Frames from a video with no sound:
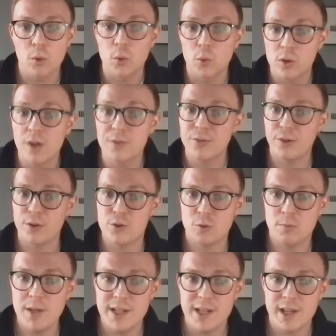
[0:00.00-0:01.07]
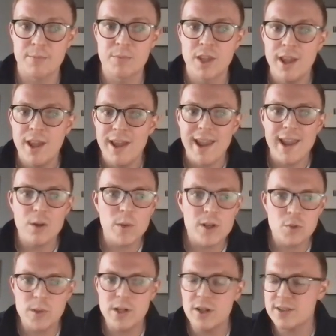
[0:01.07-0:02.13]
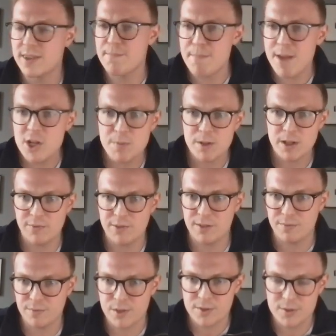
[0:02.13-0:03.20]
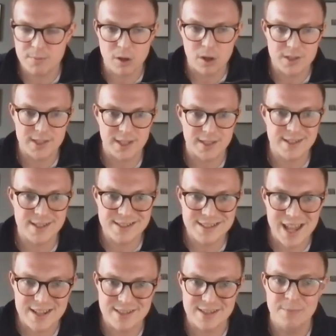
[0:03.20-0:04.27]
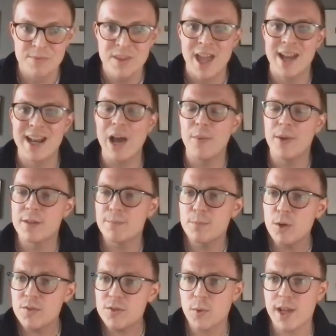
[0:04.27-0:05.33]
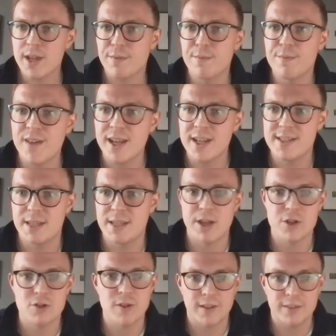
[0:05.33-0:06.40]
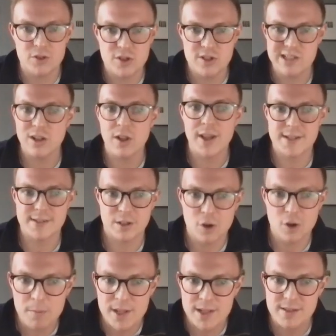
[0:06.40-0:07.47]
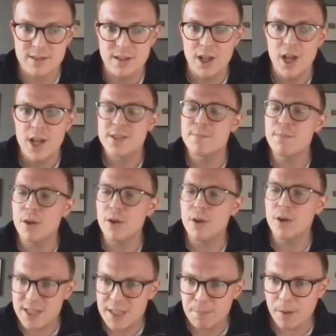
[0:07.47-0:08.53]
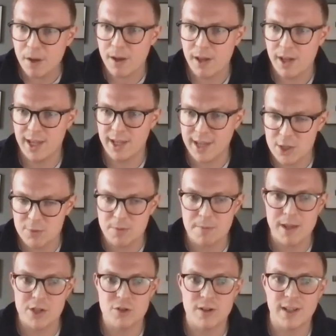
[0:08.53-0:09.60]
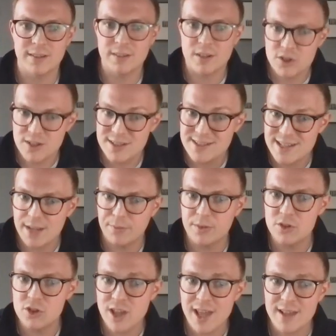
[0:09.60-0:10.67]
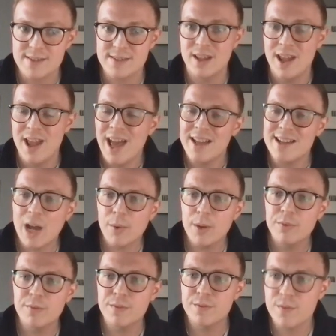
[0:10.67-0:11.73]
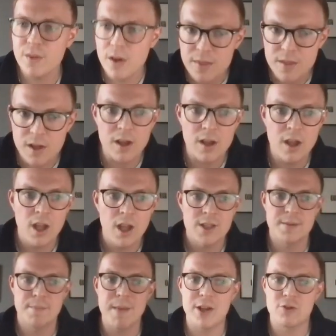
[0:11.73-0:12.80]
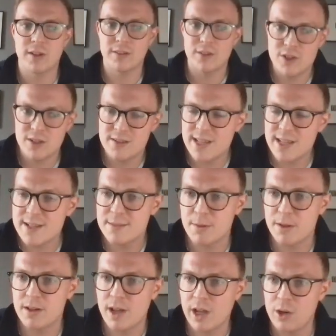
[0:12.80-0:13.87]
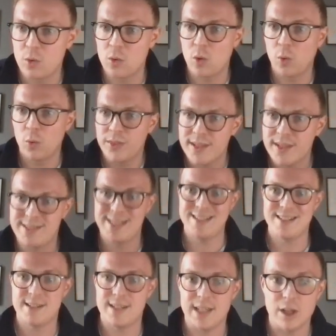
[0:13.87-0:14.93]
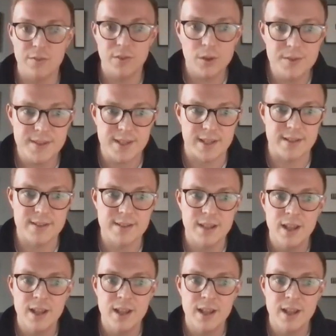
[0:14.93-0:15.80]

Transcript: called Unsocial Media, in which we looked at the measurement of influencer marketing success and how it had moved away from vanity metrics such as likes and comments to much deeper engagement metrics such as saves and shares, and now even further to metrics such as sentiment and authenticity of content.